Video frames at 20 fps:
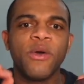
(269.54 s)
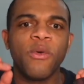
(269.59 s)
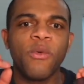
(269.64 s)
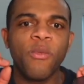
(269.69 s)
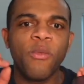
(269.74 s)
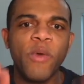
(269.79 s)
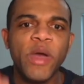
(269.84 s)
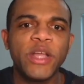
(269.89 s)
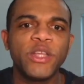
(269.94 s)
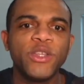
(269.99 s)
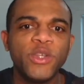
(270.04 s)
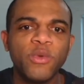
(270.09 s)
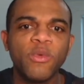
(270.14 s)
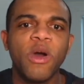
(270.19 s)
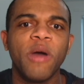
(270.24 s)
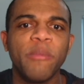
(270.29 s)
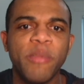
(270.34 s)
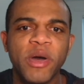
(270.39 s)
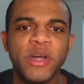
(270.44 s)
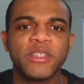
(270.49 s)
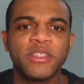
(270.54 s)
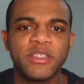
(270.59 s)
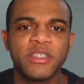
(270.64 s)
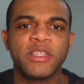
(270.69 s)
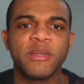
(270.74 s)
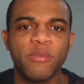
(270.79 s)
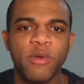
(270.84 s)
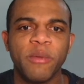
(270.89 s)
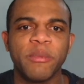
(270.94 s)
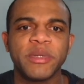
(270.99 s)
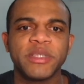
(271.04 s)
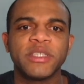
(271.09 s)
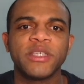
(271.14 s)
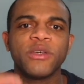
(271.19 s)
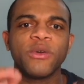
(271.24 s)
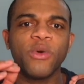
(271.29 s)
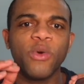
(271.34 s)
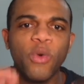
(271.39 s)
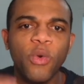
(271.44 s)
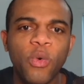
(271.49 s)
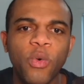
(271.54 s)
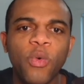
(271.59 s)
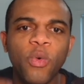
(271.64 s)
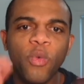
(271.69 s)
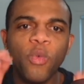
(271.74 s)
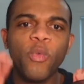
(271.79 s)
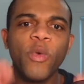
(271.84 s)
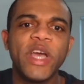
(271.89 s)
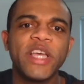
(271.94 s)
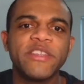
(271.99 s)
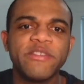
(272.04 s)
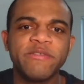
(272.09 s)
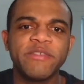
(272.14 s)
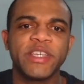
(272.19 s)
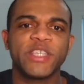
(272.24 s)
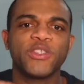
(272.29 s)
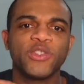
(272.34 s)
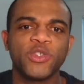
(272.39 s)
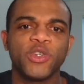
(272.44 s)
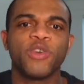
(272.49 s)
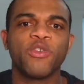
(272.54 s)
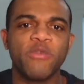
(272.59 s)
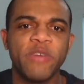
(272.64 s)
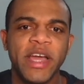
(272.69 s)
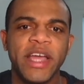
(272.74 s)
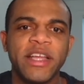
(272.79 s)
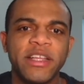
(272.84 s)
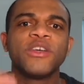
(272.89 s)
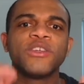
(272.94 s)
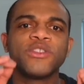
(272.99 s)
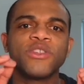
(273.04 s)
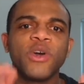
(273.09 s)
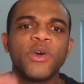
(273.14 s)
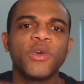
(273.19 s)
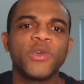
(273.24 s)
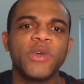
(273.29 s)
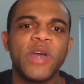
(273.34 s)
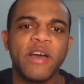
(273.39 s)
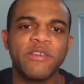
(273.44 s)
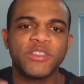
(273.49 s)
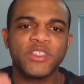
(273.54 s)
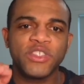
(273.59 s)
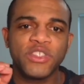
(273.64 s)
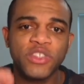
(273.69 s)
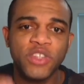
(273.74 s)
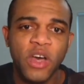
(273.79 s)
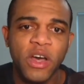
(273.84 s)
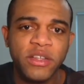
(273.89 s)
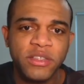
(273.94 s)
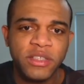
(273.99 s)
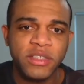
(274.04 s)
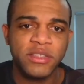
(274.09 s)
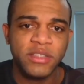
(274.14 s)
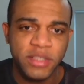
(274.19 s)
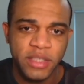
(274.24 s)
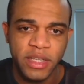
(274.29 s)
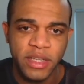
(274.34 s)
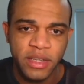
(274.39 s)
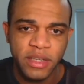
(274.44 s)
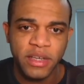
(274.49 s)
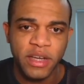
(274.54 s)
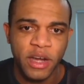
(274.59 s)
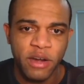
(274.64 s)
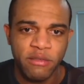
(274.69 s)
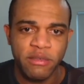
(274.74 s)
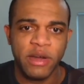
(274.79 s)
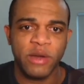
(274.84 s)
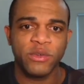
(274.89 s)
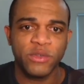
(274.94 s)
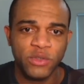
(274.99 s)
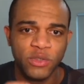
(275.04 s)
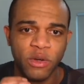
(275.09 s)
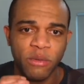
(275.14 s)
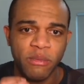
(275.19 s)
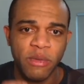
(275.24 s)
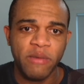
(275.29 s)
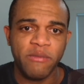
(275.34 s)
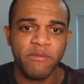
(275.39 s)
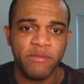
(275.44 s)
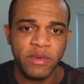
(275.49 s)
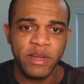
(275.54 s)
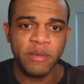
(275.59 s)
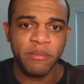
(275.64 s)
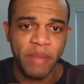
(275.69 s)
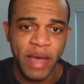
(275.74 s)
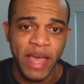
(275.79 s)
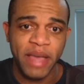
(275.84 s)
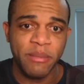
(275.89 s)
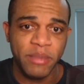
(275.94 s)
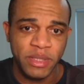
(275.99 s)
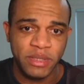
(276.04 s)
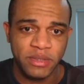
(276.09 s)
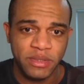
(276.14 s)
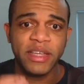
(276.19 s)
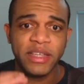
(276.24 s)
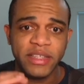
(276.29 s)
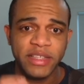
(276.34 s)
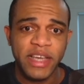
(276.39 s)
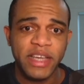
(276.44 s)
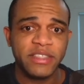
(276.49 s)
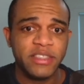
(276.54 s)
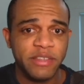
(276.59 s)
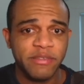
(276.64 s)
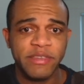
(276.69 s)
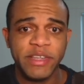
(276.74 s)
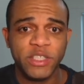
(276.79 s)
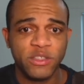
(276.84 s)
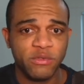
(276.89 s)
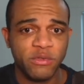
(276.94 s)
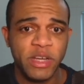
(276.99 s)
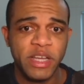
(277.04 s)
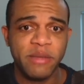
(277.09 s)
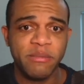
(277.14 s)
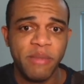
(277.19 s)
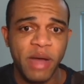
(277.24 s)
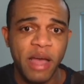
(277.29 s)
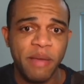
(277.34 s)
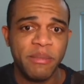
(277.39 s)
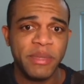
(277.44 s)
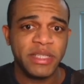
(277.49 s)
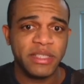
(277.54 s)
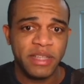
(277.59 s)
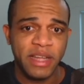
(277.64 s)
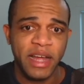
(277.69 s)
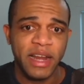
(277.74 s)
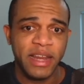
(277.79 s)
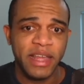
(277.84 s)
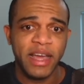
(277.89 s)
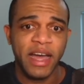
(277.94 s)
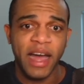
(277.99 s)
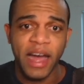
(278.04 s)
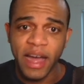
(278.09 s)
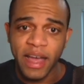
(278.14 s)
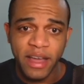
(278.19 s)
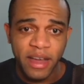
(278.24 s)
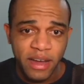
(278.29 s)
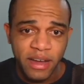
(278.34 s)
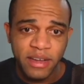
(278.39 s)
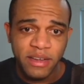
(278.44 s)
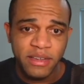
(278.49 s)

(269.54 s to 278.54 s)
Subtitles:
when you are purchasing a property, always fix your rate so you have certainty around your monthly payments. Yes, the fixed rate might be slightly higher